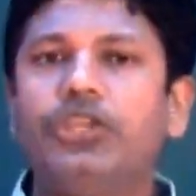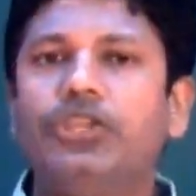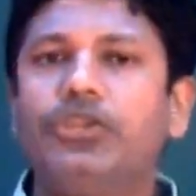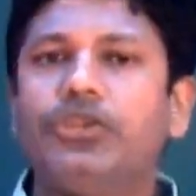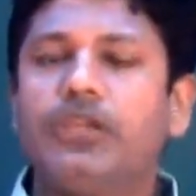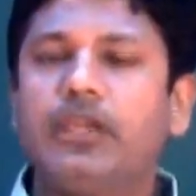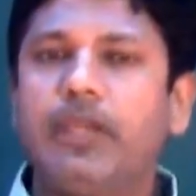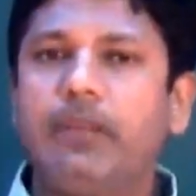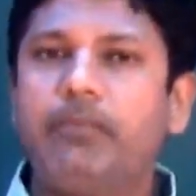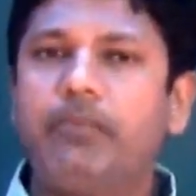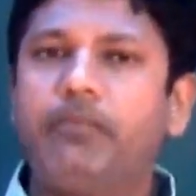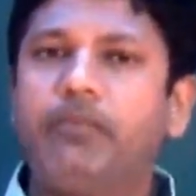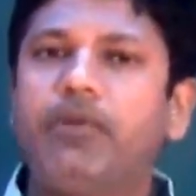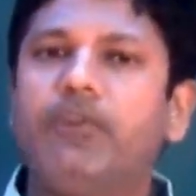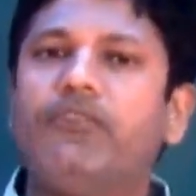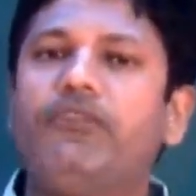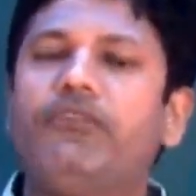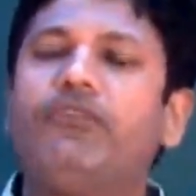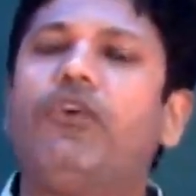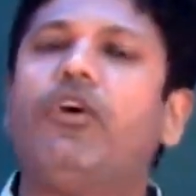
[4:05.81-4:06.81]
you can
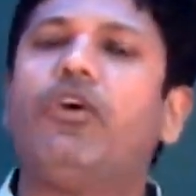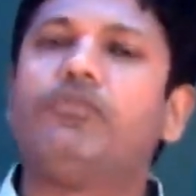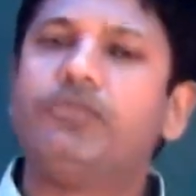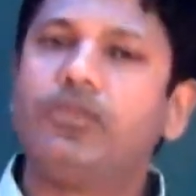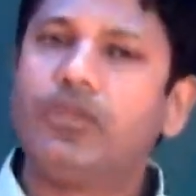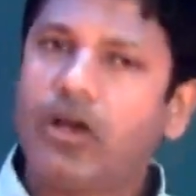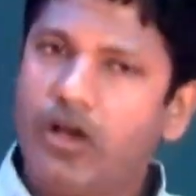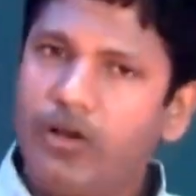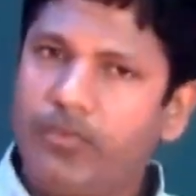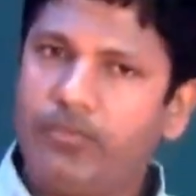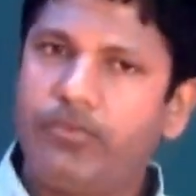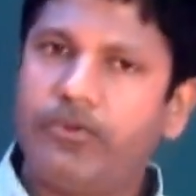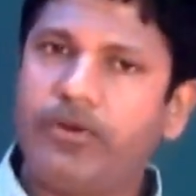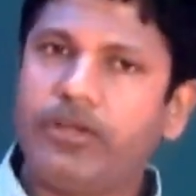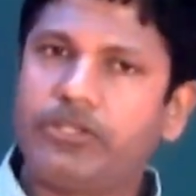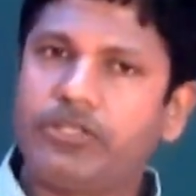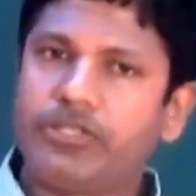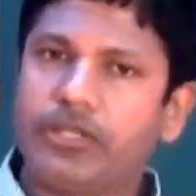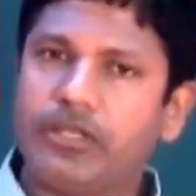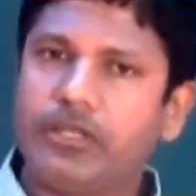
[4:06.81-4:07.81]
perform the
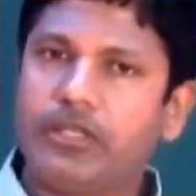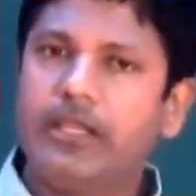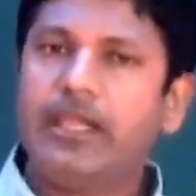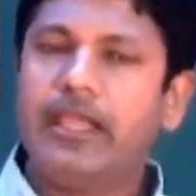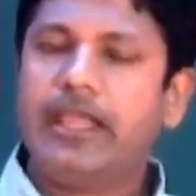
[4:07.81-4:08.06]
operation.